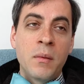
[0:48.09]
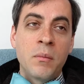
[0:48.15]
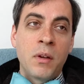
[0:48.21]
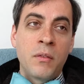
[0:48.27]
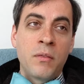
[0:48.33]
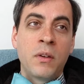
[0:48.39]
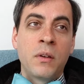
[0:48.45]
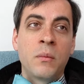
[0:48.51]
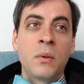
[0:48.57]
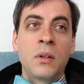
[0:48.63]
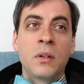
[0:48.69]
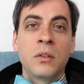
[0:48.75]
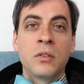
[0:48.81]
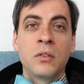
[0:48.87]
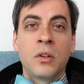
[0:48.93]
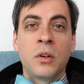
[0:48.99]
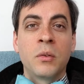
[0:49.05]
My friend Will
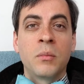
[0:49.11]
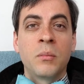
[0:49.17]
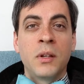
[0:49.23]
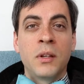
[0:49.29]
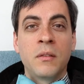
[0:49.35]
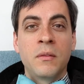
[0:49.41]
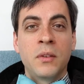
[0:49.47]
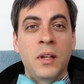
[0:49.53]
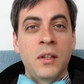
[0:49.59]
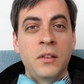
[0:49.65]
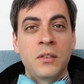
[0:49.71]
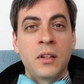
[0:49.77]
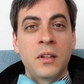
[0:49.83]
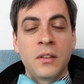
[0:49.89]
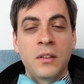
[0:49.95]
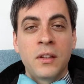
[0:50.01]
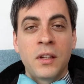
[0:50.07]
showed me the
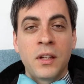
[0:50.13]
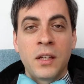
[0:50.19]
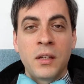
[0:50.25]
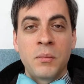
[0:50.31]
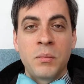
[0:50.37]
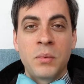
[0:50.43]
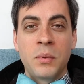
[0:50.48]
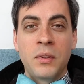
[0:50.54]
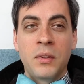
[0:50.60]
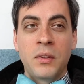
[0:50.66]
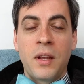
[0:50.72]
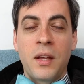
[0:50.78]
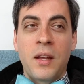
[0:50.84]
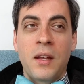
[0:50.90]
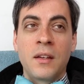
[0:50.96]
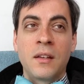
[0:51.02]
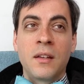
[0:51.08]
VHS tapes,
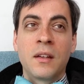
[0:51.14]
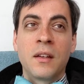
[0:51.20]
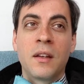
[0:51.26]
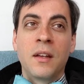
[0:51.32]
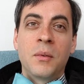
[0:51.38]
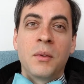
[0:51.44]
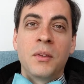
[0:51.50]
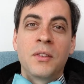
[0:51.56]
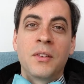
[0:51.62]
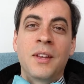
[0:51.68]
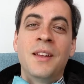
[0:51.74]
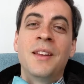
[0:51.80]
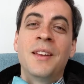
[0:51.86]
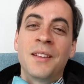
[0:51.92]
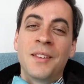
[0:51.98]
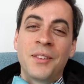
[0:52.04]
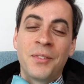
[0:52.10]
and it was
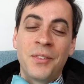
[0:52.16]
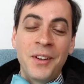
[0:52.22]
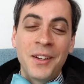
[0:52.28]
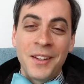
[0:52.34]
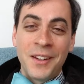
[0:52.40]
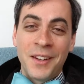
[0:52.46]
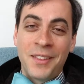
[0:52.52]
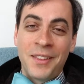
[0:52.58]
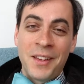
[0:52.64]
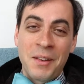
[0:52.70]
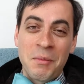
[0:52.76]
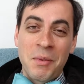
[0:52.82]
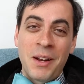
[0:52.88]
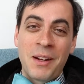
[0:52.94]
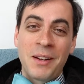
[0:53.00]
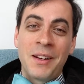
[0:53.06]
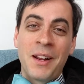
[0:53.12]
it's funny to think
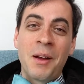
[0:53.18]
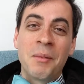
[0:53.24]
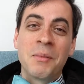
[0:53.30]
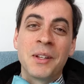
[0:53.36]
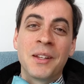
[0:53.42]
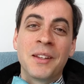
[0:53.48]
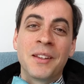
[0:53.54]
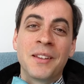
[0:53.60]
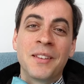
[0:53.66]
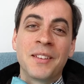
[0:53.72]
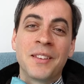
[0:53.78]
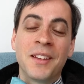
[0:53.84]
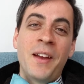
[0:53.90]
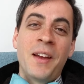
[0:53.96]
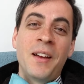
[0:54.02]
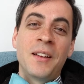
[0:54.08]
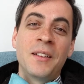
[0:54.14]
about it now because
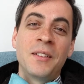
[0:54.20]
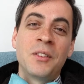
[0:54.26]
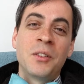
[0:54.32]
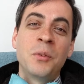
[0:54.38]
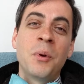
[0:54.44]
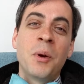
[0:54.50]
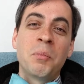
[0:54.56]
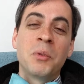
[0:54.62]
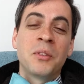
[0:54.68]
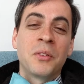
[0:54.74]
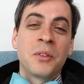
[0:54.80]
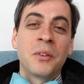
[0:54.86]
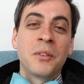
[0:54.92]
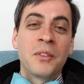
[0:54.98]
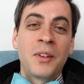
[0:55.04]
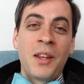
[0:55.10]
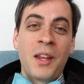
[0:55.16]
2
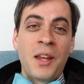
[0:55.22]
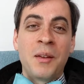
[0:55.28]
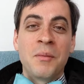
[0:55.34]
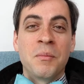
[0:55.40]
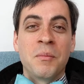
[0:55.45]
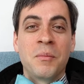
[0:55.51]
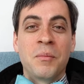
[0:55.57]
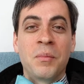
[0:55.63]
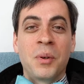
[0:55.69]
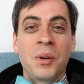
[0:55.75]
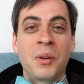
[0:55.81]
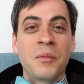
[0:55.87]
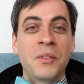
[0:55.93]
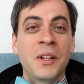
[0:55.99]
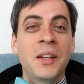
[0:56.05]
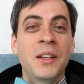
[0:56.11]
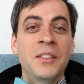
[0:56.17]
episodes came per
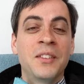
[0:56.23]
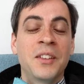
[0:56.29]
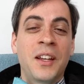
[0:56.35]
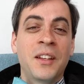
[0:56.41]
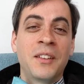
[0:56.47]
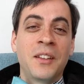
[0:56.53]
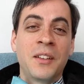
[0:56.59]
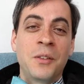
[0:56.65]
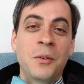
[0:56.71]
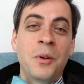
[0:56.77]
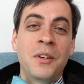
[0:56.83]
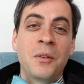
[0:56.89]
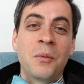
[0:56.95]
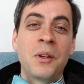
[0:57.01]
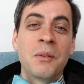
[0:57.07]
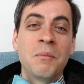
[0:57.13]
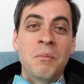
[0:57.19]
VHS and you had
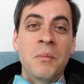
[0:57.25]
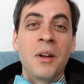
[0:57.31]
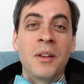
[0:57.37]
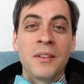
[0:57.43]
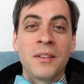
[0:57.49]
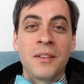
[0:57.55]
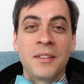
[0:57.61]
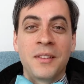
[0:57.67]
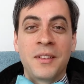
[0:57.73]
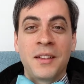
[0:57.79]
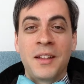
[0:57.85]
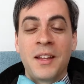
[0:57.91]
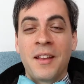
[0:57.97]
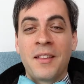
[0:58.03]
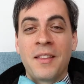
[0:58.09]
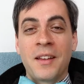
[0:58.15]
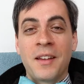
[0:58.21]
to wait months to
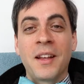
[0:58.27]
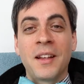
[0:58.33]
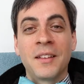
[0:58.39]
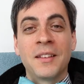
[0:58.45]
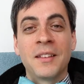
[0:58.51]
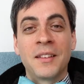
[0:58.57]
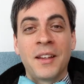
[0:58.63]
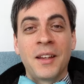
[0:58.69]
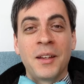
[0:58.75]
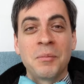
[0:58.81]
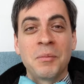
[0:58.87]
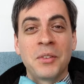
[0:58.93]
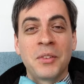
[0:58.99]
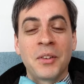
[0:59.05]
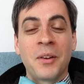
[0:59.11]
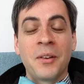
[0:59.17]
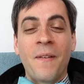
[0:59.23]
get the next tape.
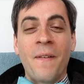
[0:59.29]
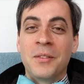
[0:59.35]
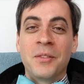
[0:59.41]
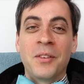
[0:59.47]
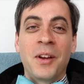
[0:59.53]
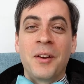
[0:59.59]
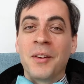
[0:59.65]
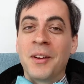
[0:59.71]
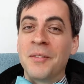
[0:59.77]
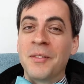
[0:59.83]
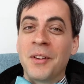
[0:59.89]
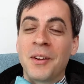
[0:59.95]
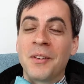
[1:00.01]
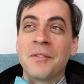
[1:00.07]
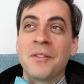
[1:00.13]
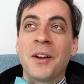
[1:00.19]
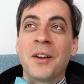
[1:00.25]
So it's very,
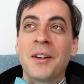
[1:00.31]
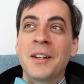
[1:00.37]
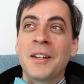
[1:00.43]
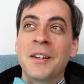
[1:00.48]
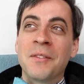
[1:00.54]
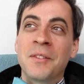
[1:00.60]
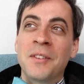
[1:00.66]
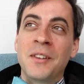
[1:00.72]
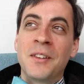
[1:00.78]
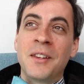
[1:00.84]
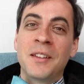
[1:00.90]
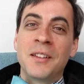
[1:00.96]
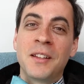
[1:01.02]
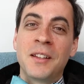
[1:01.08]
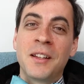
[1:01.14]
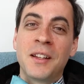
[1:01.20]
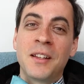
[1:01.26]
very, very different than
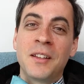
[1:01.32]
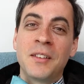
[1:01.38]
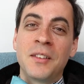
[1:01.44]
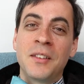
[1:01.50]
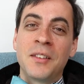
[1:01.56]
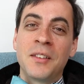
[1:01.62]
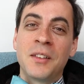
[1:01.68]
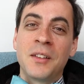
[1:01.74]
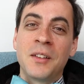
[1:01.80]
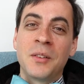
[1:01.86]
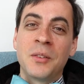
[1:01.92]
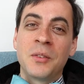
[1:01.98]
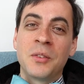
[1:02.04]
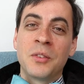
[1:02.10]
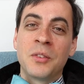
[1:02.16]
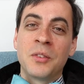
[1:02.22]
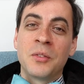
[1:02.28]
today's,
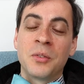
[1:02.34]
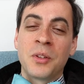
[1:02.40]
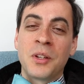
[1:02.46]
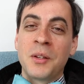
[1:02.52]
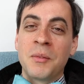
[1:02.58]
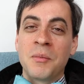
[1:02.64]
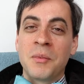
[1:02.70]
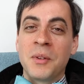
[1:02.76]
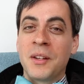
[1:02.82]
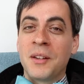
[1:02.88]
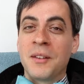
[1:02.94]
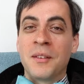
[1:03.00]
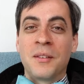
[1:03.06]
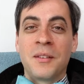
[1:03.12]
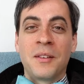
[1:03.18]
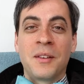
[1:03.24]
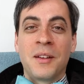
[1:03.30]
stream
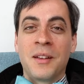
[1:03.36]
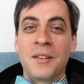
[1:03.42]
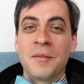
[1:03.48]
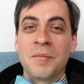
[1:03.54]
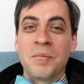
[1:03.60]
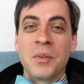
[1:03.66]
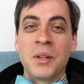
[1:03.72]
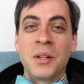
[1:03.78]
and